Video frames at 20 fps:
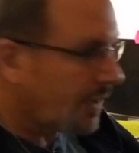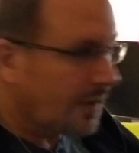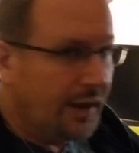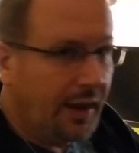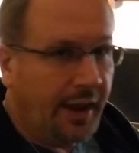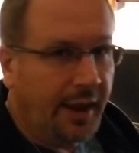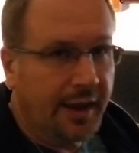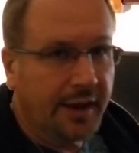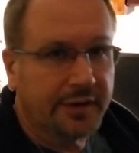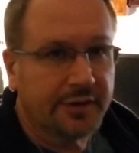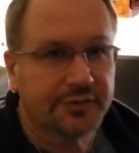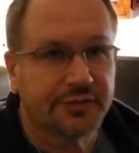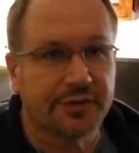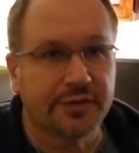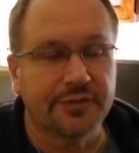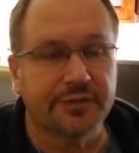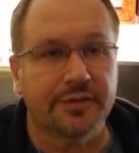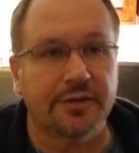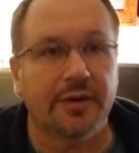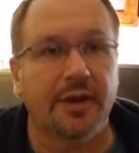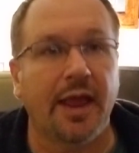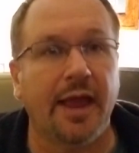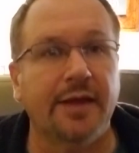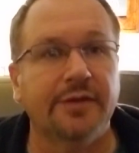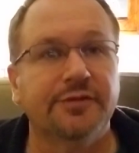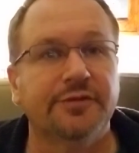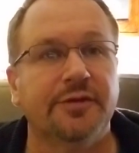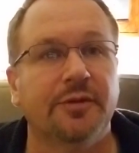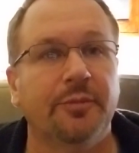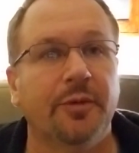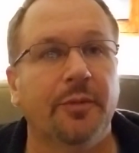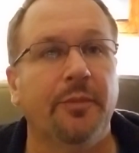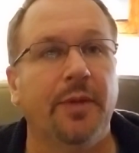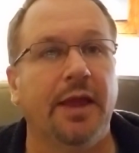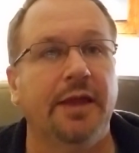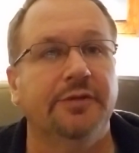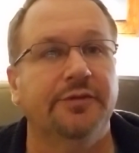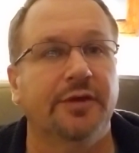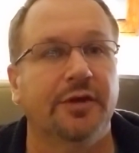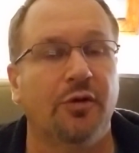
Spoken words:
and it just has some amazing